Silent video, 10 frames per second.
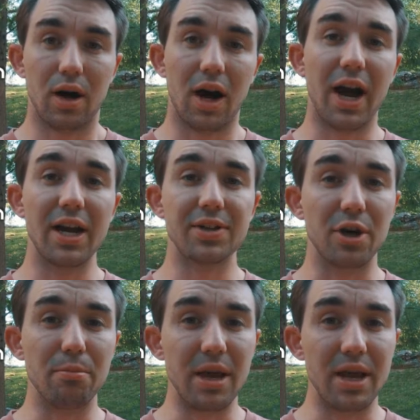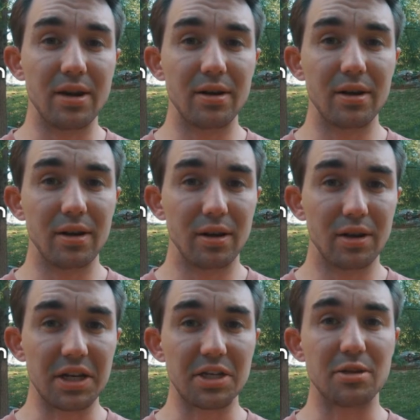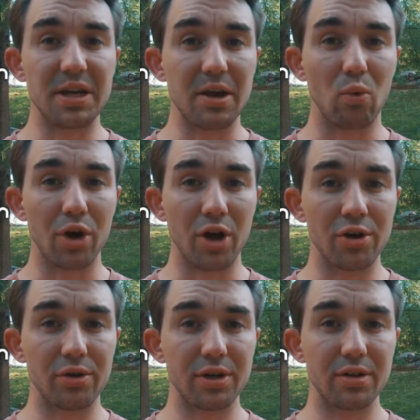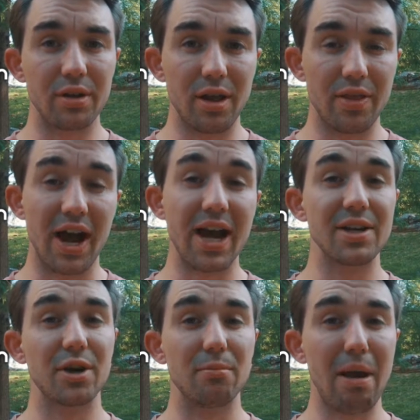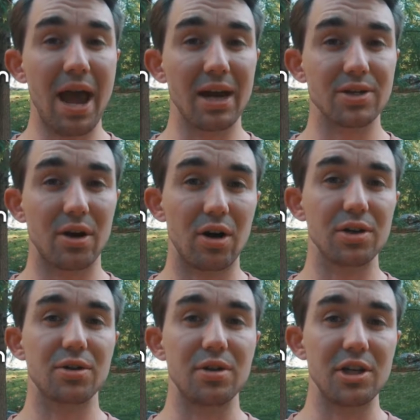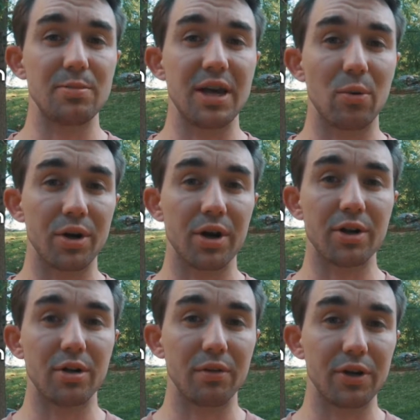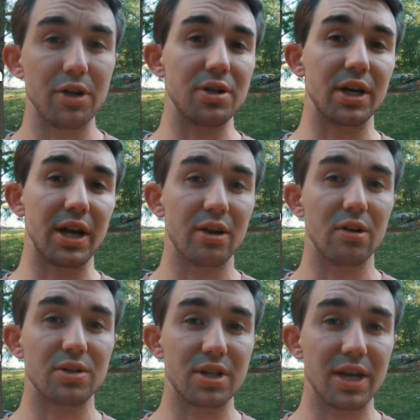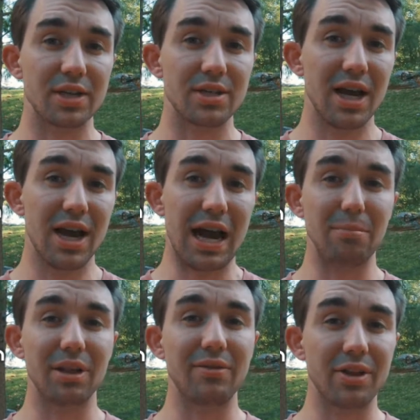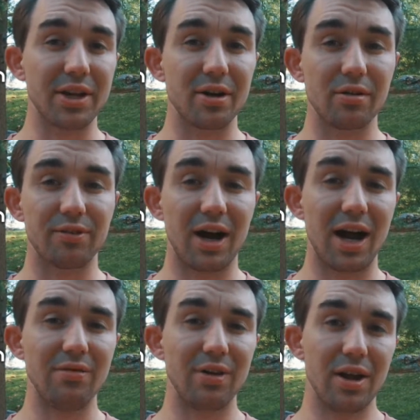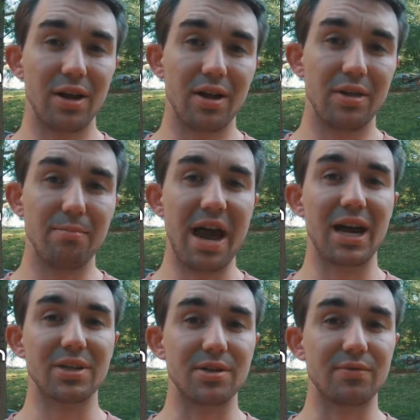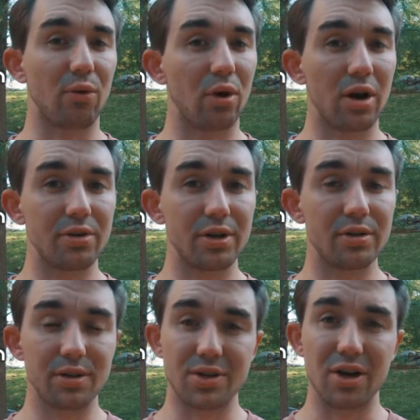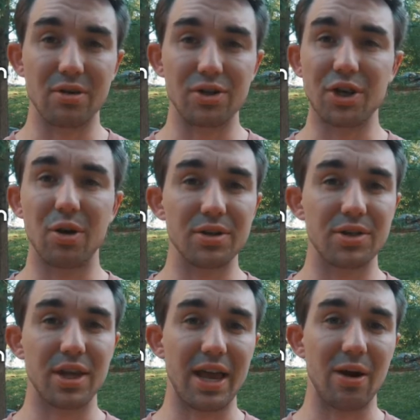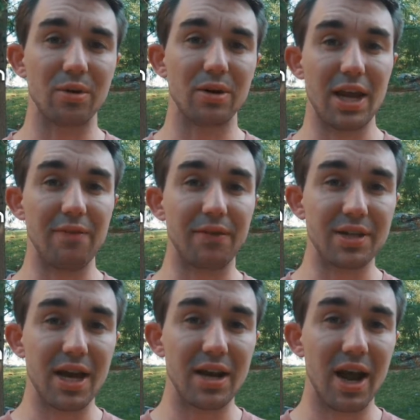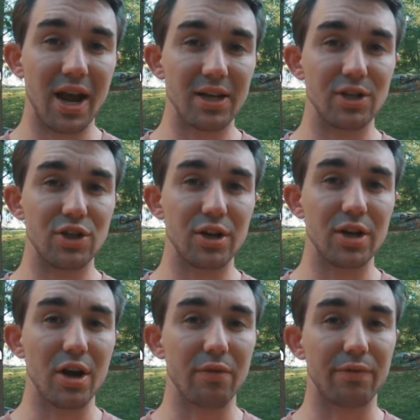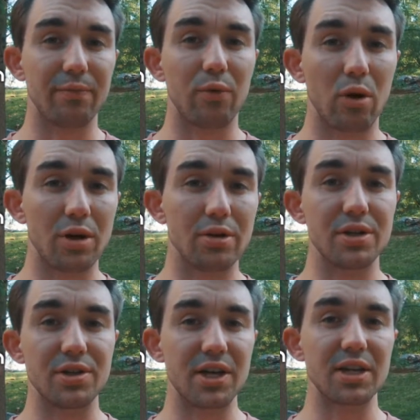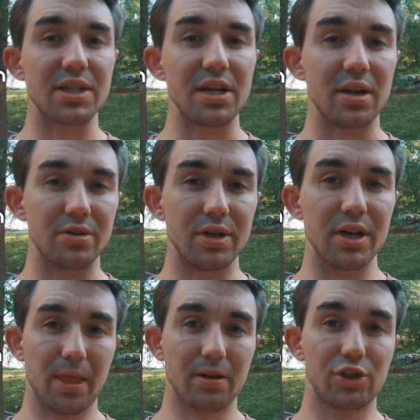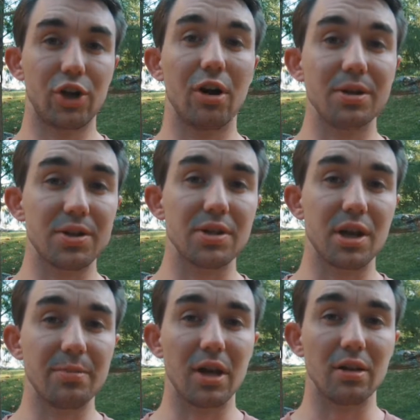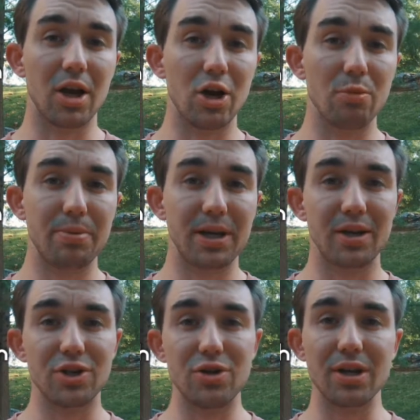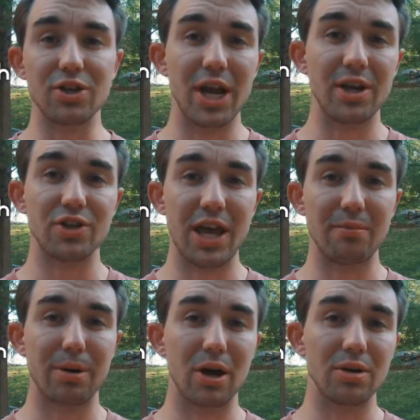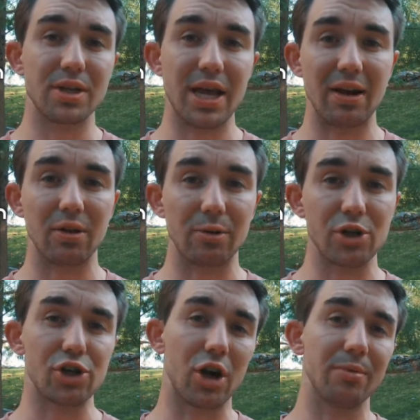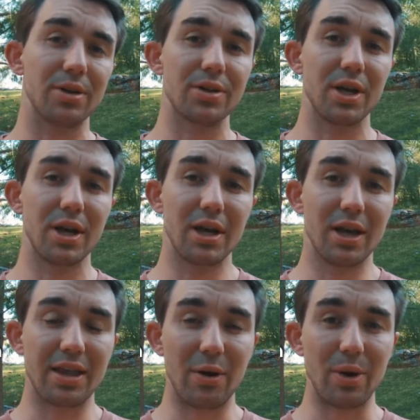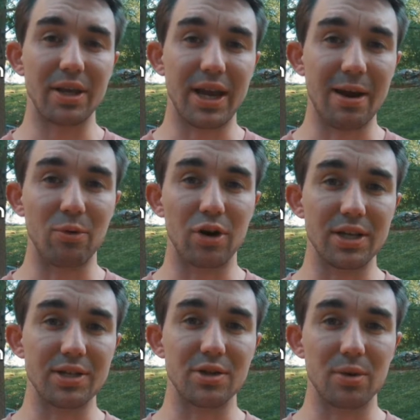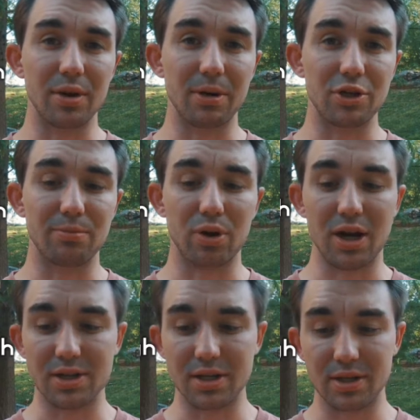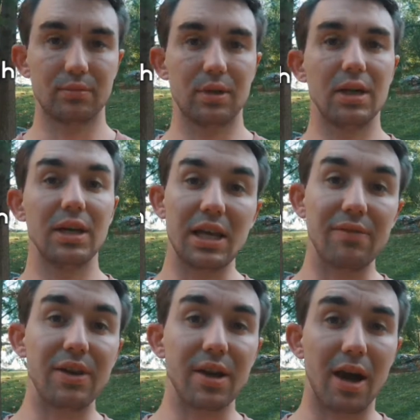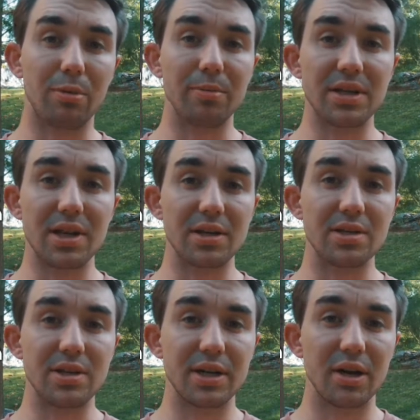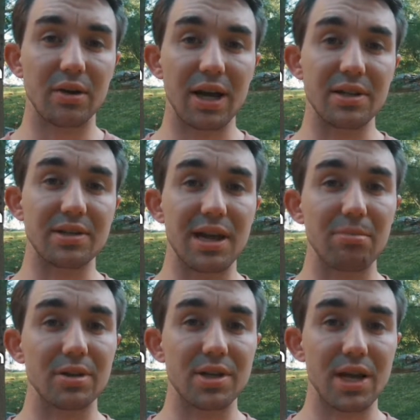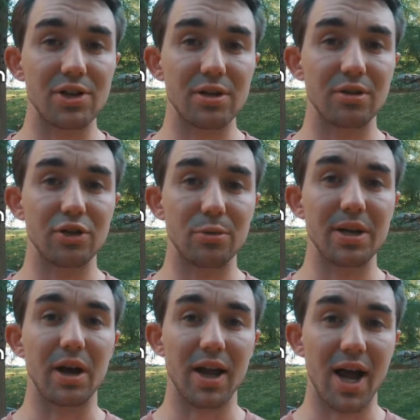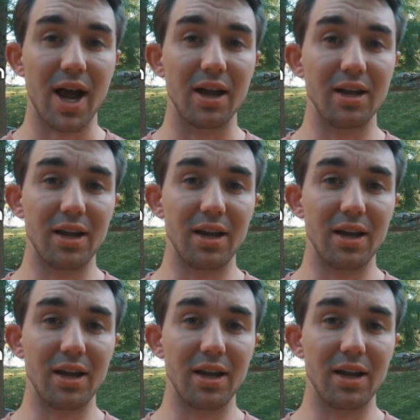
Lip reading: ISO min needs to be at 100. The ISO max also needs to be at 100 if you're using Hero 6. I believe on the Hero 5, the max is 400, so just go ahead and set that one. If it's at night, you can go from 400 to 1600. Sharpness is going to be on low because you can change that in post and add a little bit of sharpness. That way the camera isn't doing a bunch of processing. EV comp will be set to 0 and stabilization should be on high